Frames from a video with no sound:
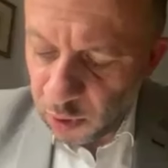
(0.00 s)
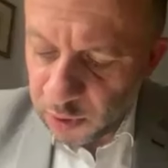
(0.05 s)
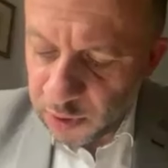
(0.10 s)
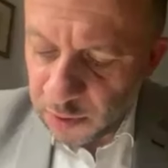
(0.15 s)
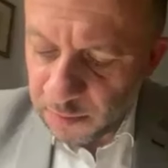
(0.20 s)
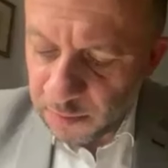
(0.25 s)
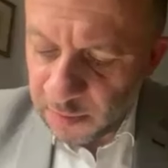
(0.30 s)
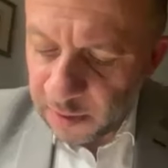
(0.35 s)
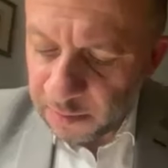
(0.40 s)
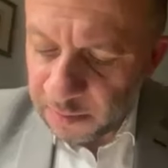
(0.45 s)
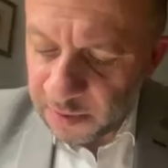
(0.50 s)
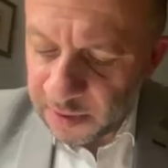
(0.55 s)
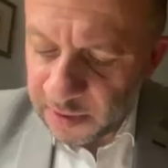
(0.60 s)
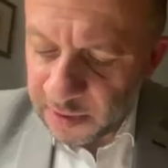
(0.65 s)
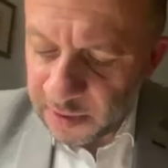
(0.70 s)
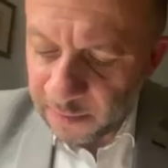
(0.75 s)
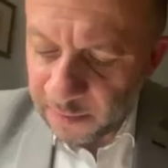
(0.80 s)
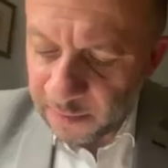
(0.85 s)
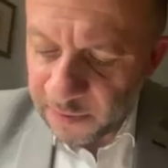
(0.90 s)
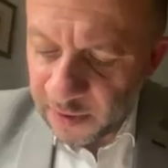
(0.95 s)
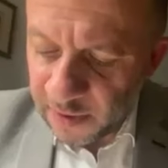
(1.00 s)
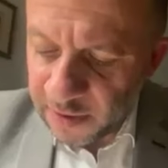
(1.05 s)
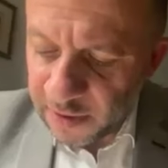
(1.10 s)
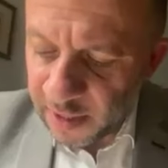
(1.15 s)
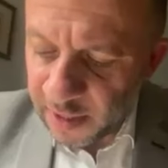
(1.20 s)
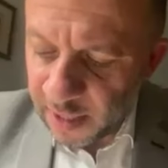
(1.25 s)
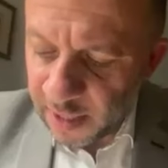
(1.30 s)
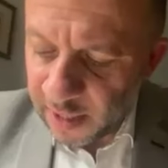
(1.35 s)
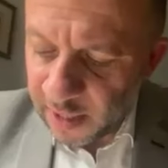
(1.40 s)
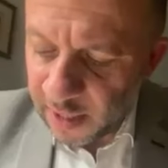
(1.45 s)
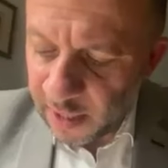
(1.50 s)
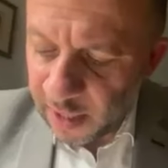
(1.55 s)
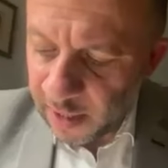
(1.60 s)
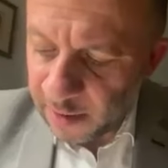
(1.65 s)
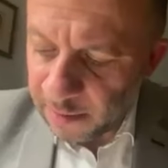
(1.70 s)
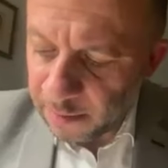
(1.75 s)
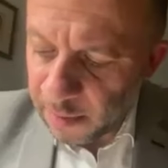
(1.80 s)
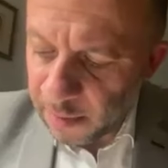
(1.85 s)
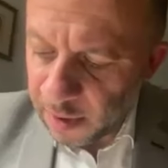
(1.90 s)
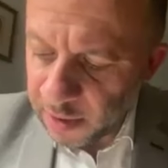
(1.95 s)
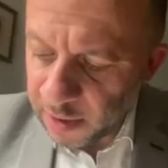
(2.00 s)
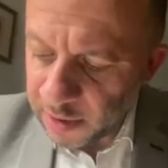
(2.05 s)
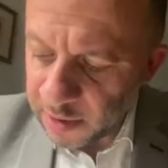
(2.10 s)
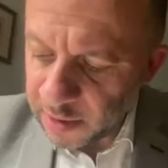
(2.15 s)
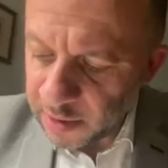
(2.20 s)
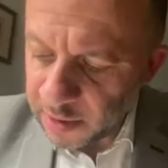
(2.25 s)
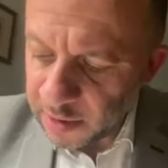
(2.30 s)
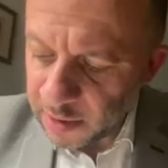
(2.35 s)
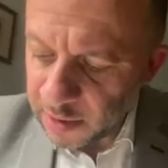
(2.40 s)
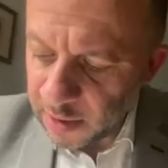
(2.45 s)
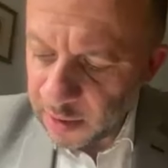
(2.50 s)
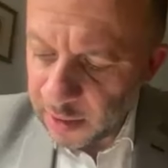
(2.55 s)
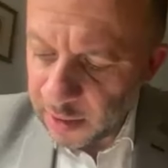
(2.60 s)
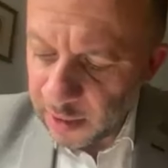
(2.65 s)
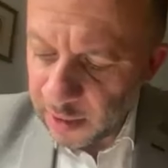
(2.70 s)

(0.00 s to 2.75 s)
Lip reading: Also, maybe something that I must